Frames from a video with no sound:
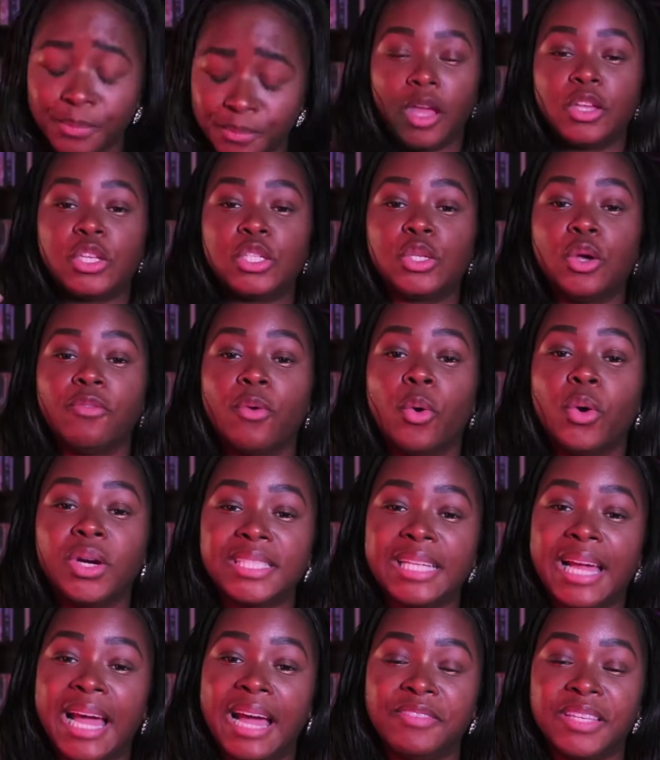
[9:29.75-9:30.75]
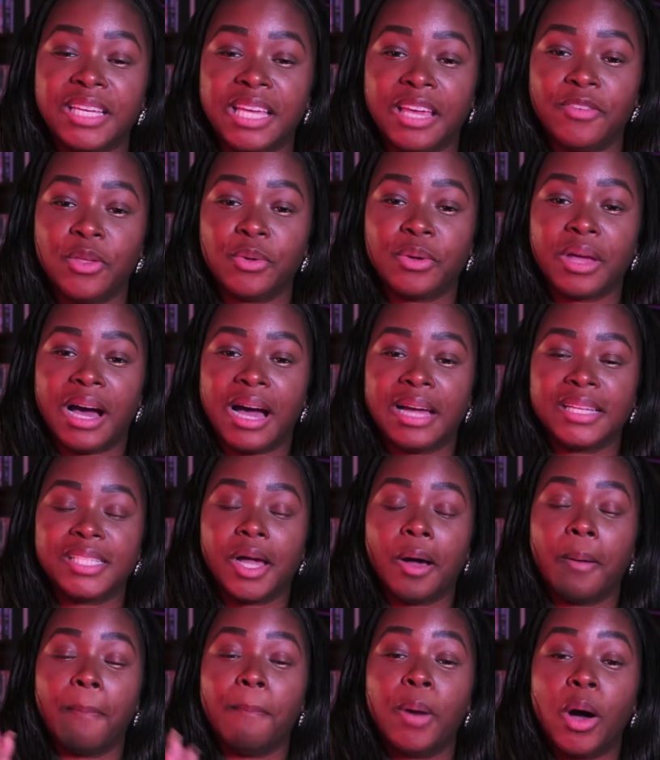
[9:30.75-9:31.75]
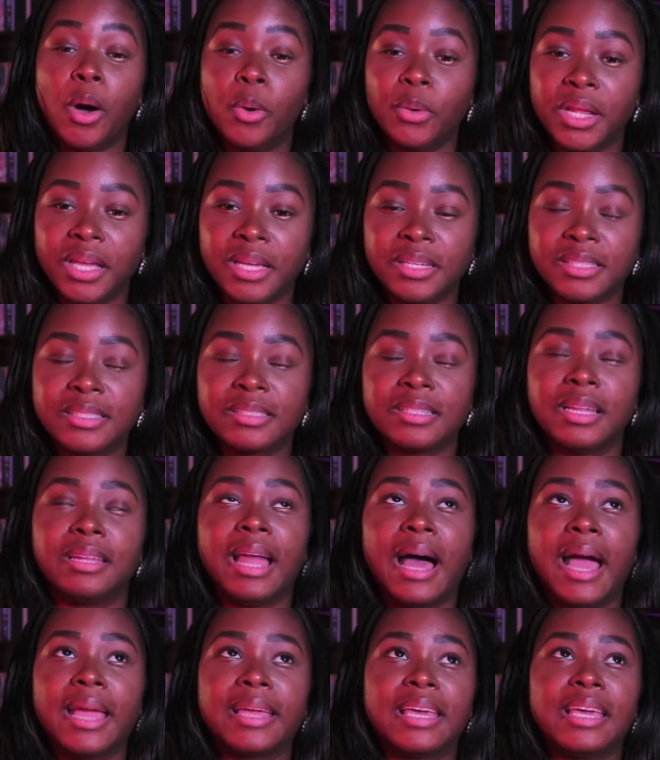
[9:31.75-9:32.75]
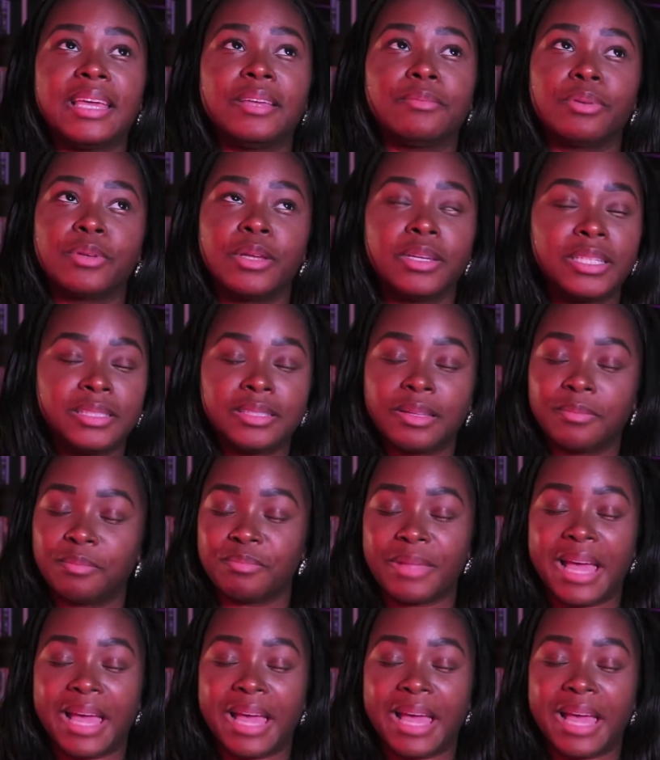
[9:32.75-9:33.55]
So of course I have to give you guys a bonus, like, because